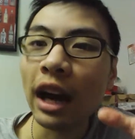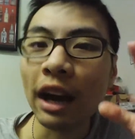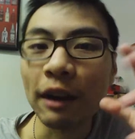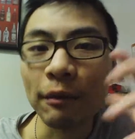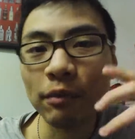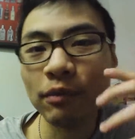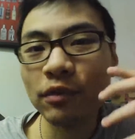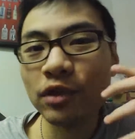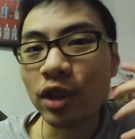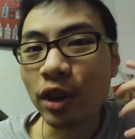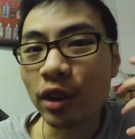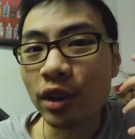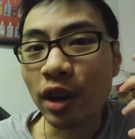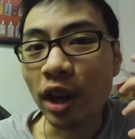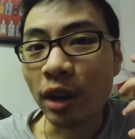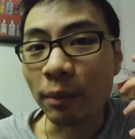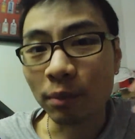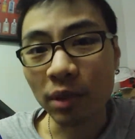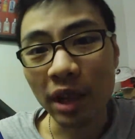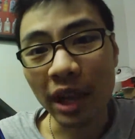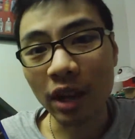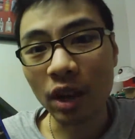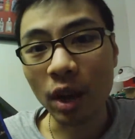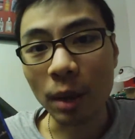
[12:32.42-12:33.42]
I've started
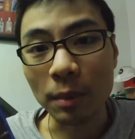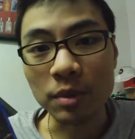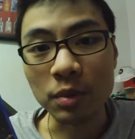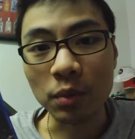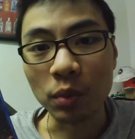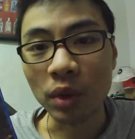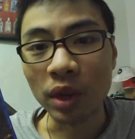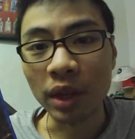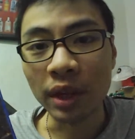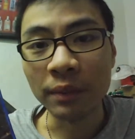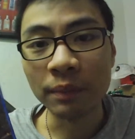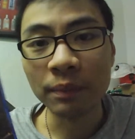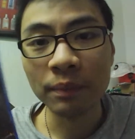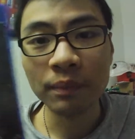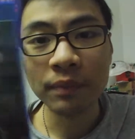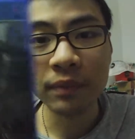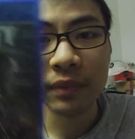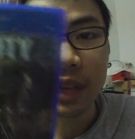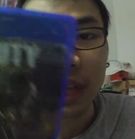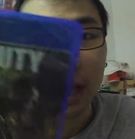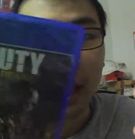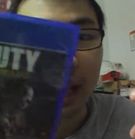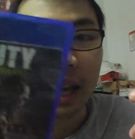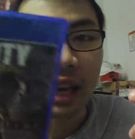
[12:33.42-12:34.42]
on Black Ops 1,
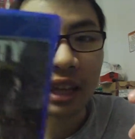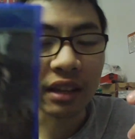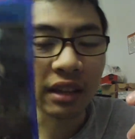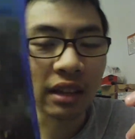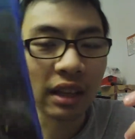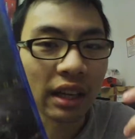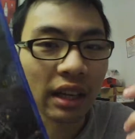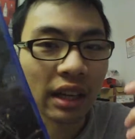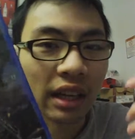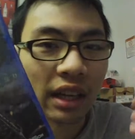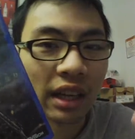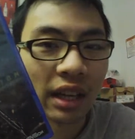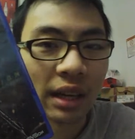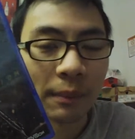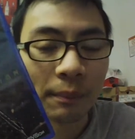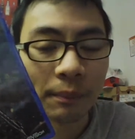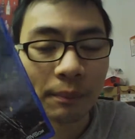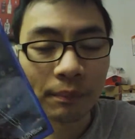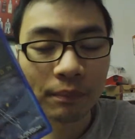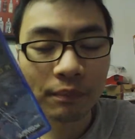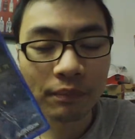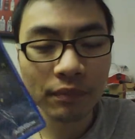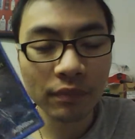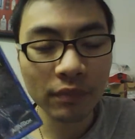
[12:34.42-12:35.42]
and
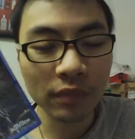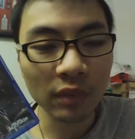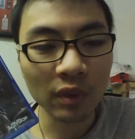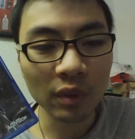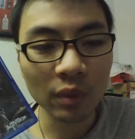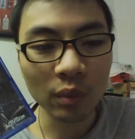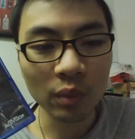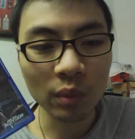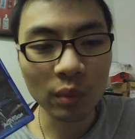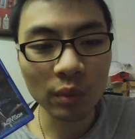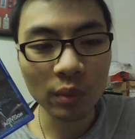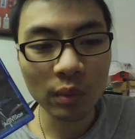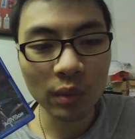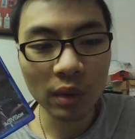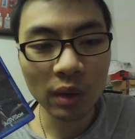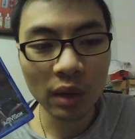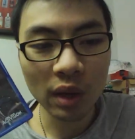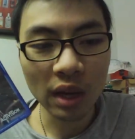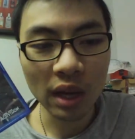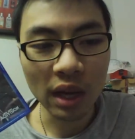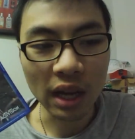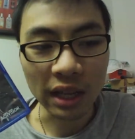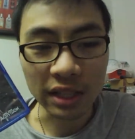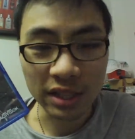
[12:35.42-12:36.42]

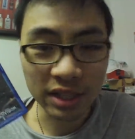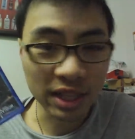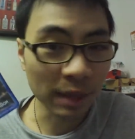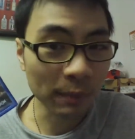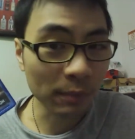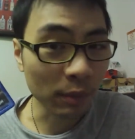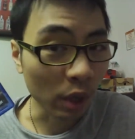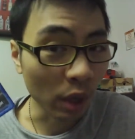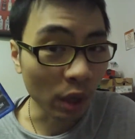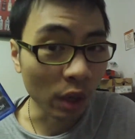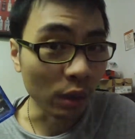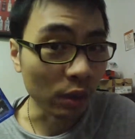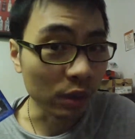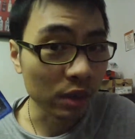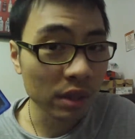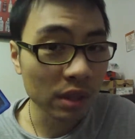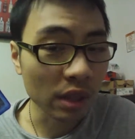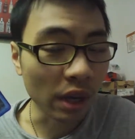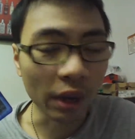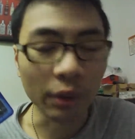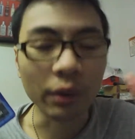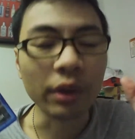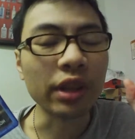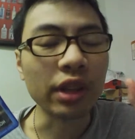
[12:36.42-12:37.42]
I skipped
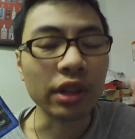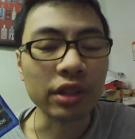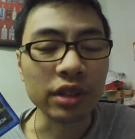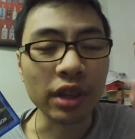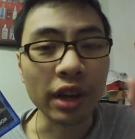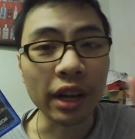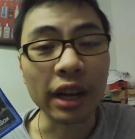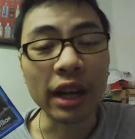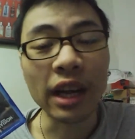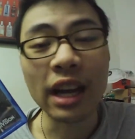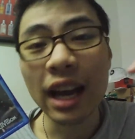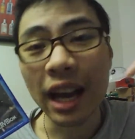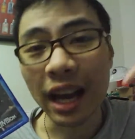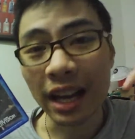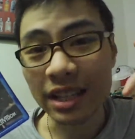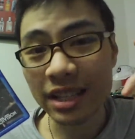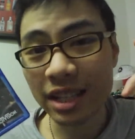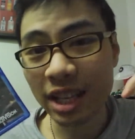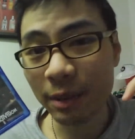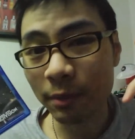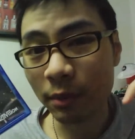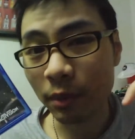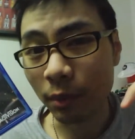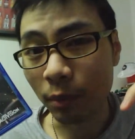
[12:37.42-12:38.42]
Ghost. Oh, wait, no, sorry. I
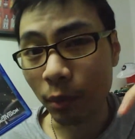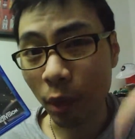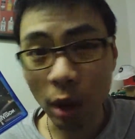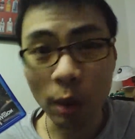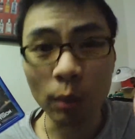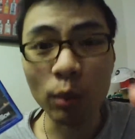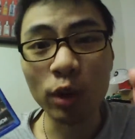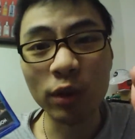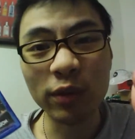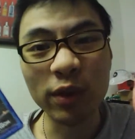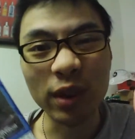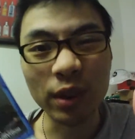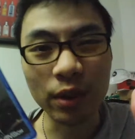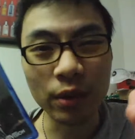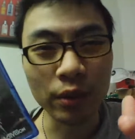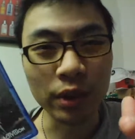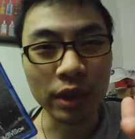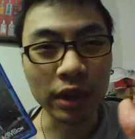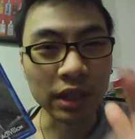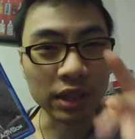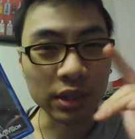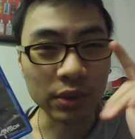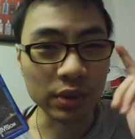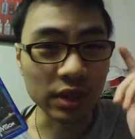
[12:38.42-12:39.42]
skipped Modern Warfare
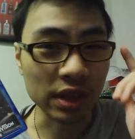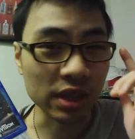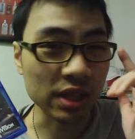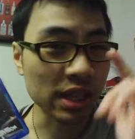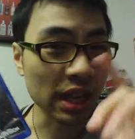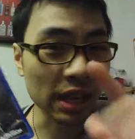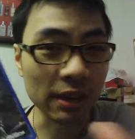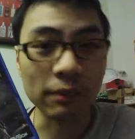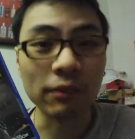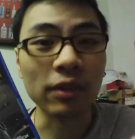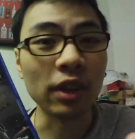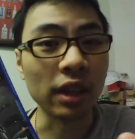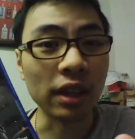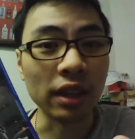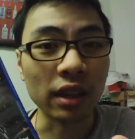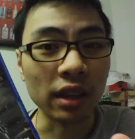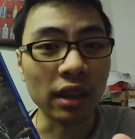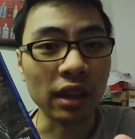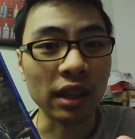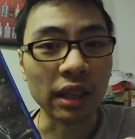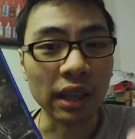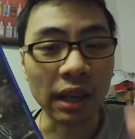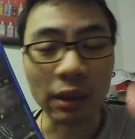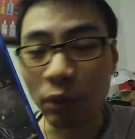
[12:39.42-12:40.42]
3 because it was the same fucking
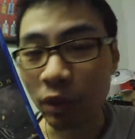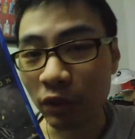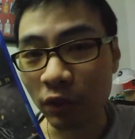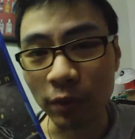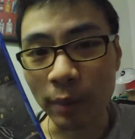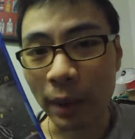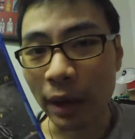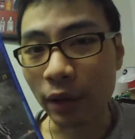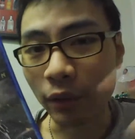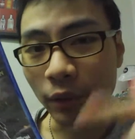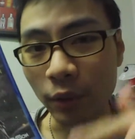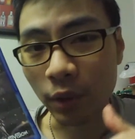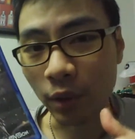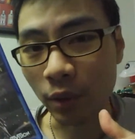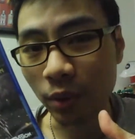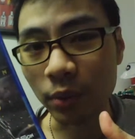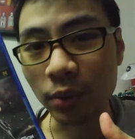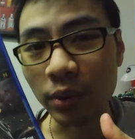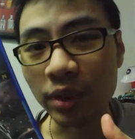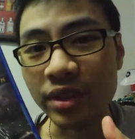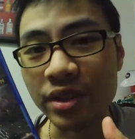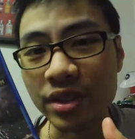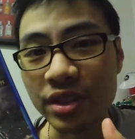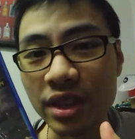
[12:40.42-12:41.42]
thing. I went to Battlefield
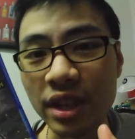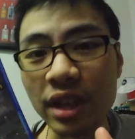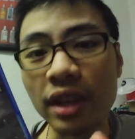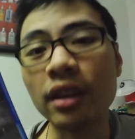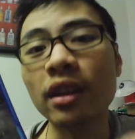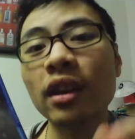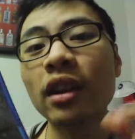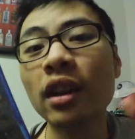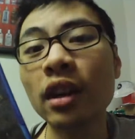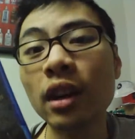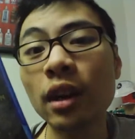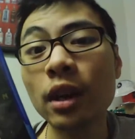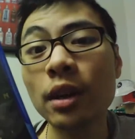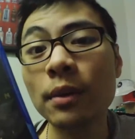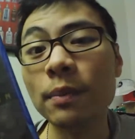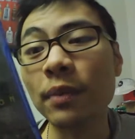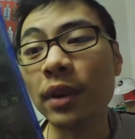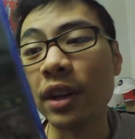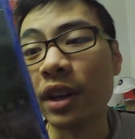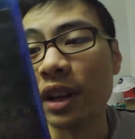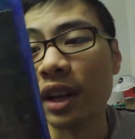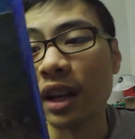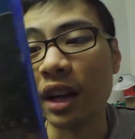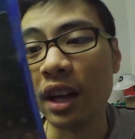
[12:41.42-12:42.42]
3 instead.
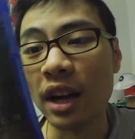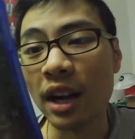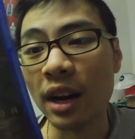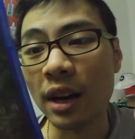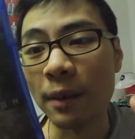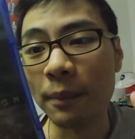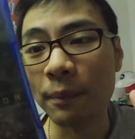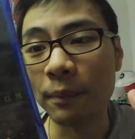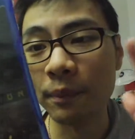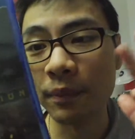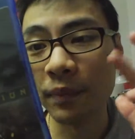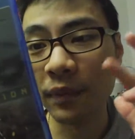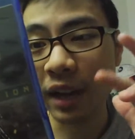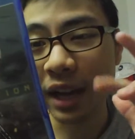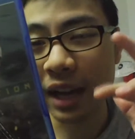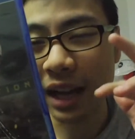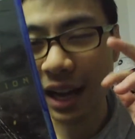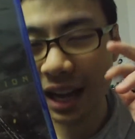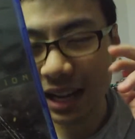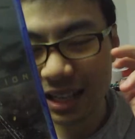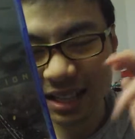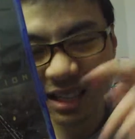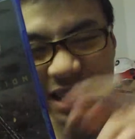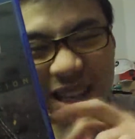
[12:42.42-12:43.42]
But I
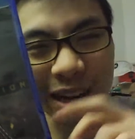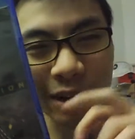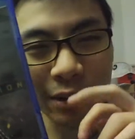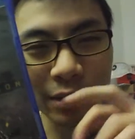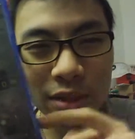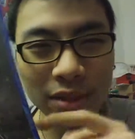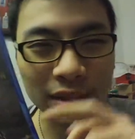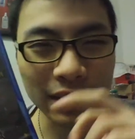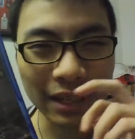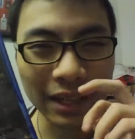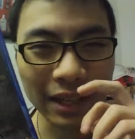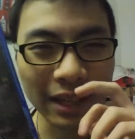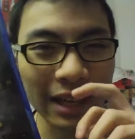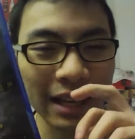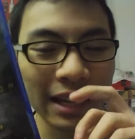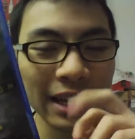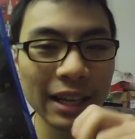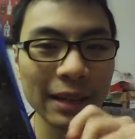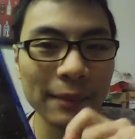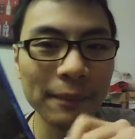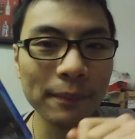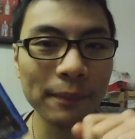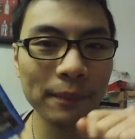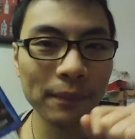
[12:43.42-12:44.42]
said I wasn't going to get
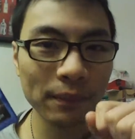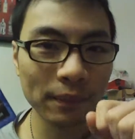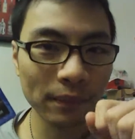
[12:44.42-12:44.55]
it.